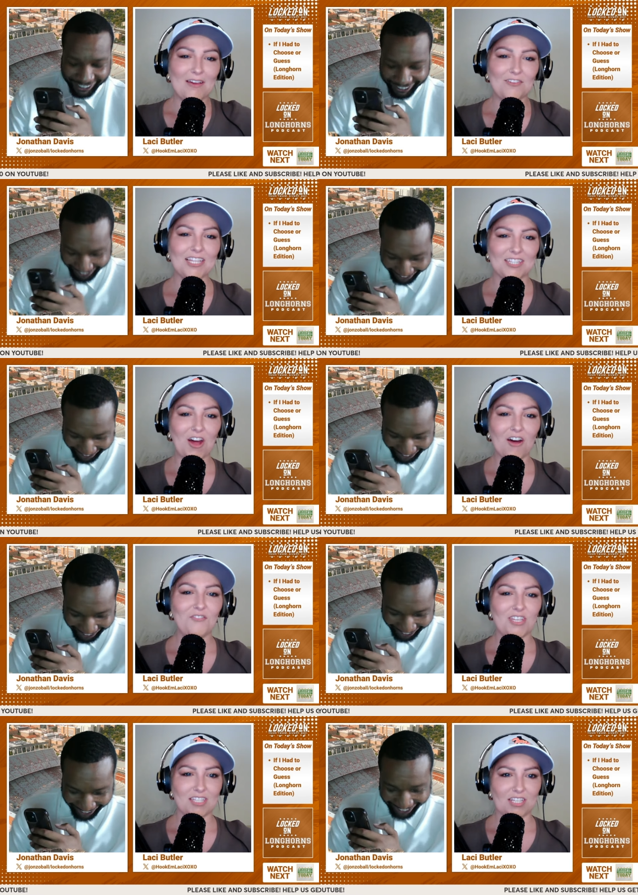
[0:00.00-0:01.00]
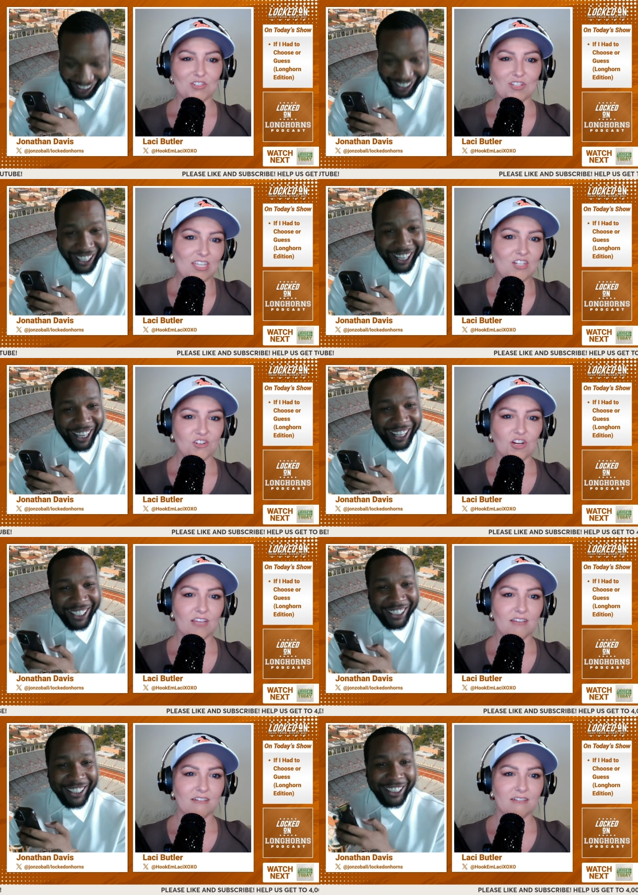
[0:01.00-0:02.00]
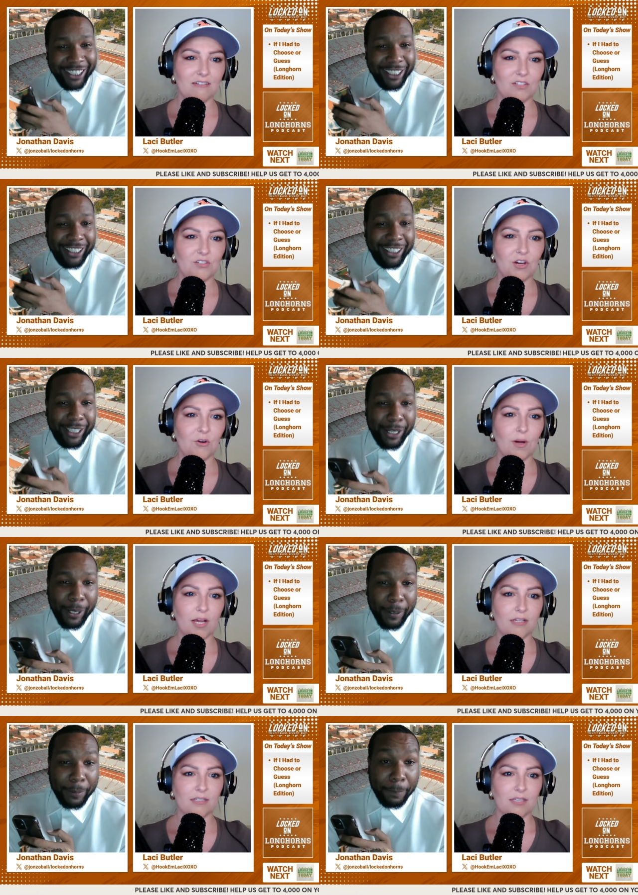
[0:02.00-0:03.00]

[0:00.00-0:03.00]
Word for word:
Speaker 1: I feel like the obvious answer is injury. You know, uh,